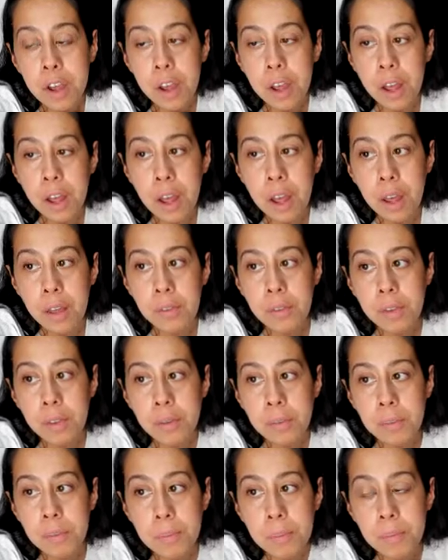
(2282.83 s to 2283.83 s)
uh,
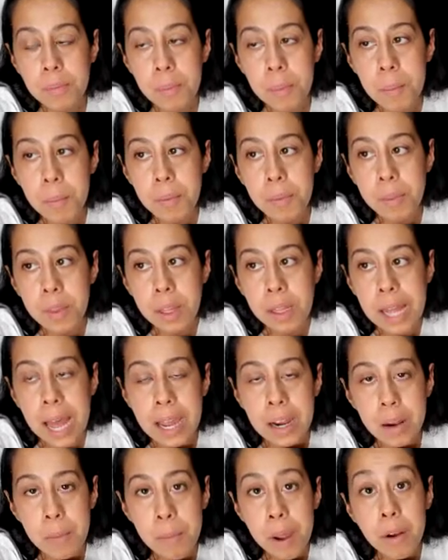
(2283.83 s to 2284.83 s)
the
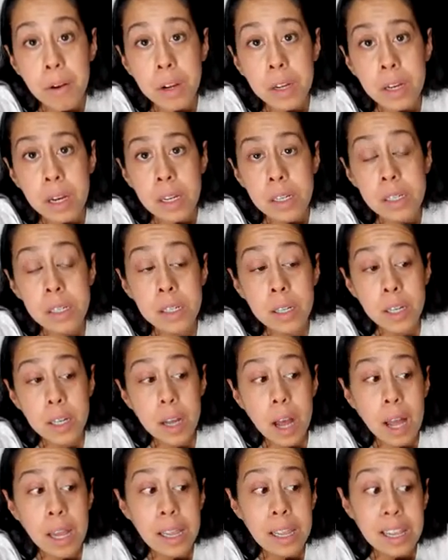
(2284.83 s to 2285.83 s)
Latin Americas,
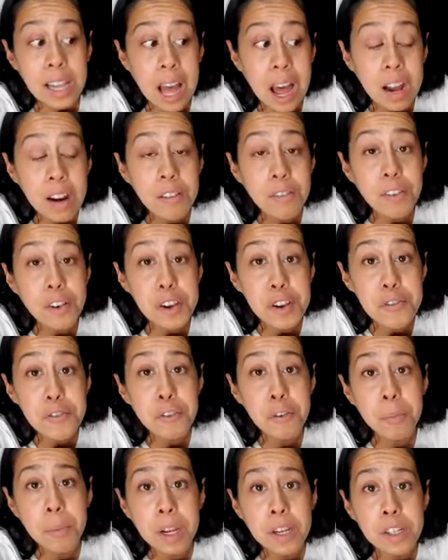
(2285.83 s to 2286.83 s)
a lot of the
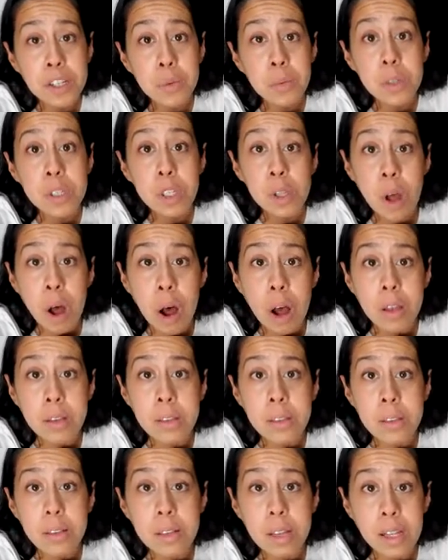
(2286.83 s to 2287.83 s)
information was
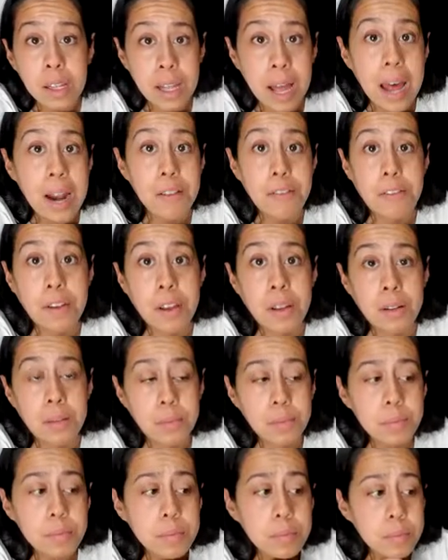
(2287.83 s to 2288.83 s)
lost, a lot of it.
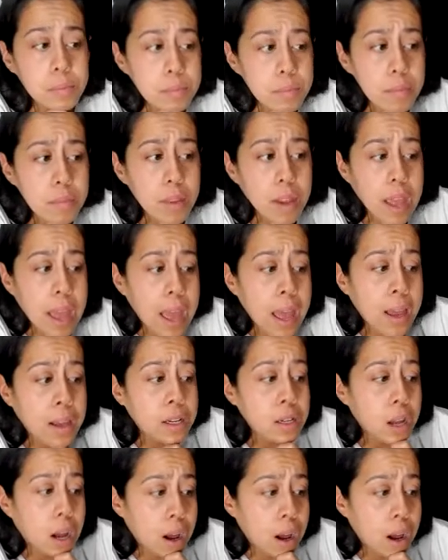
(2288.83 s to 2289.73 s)
And